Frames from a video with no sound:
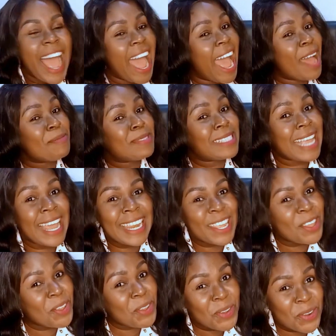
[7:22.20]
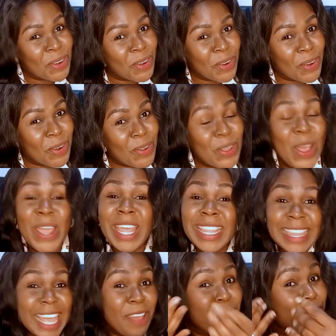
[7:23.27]
I'm telling you, your
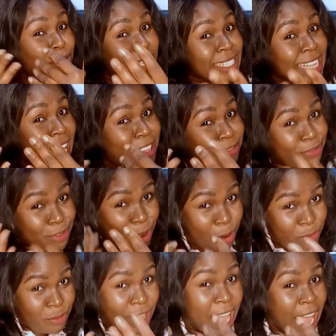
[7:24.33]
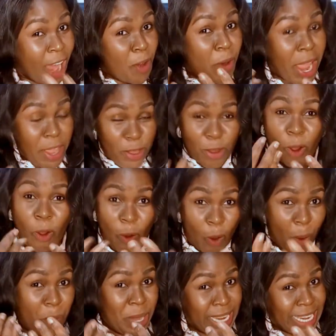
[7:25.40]
interview starts from when you're
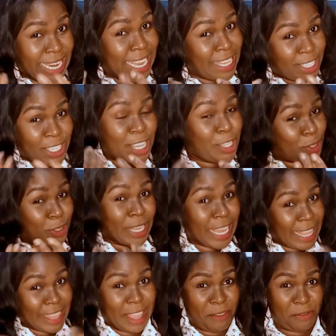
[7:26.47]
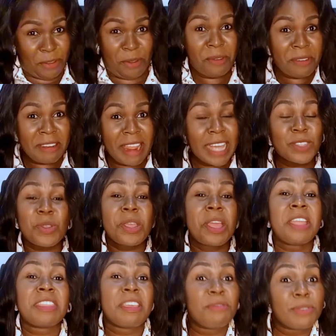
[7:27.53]
coming into the interview. That's when
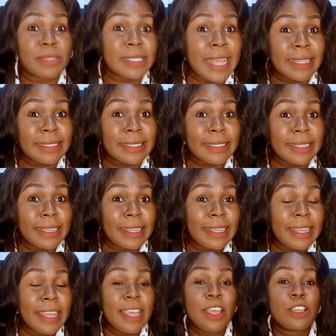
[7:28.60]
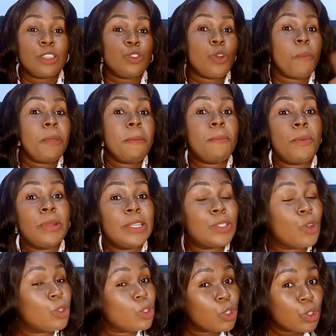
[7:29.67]
your interview starts. You're being
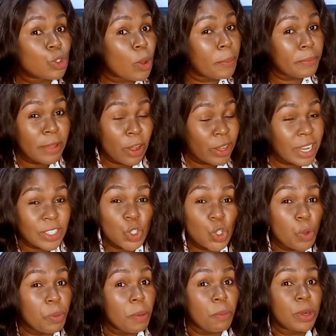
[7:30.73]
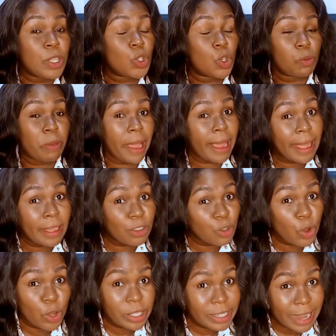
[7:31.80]
monitored, so the organization will be monitored by
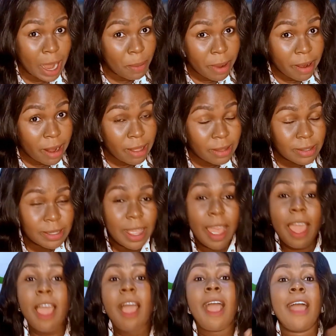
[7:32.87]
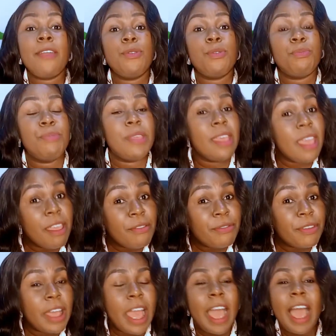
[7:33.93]
the cameras, how you behave,
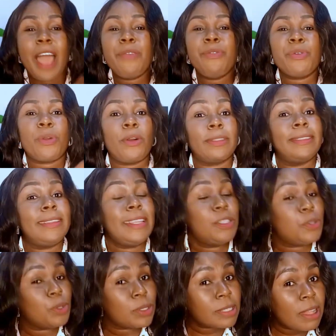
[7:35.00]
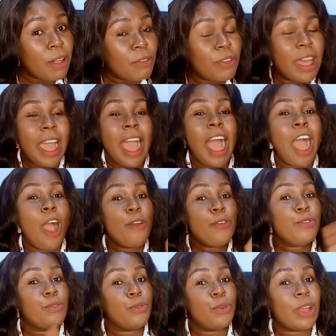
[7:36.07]
how you coordinate yourself, how
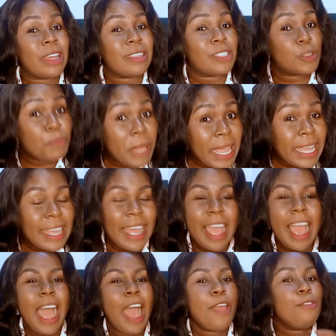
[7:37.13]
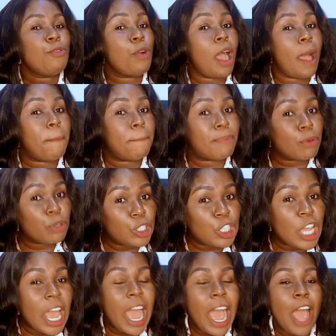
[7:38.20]
you speak, how you
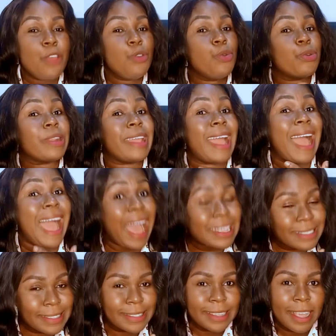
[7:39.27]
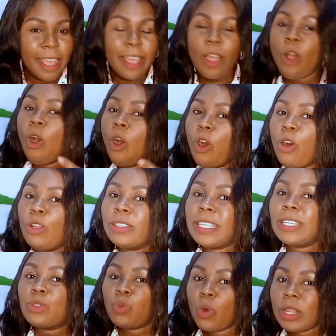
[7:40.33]
approach, how you react. All
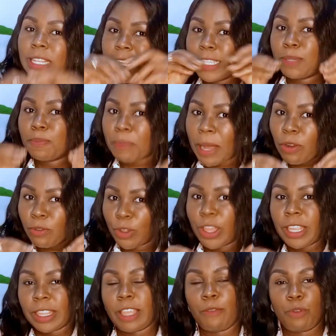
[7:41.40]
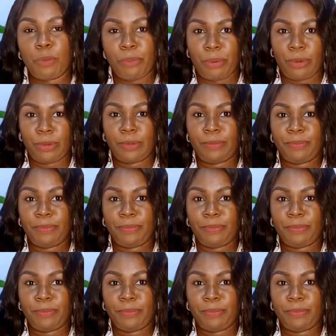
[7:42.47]
this one is part of your interview flow.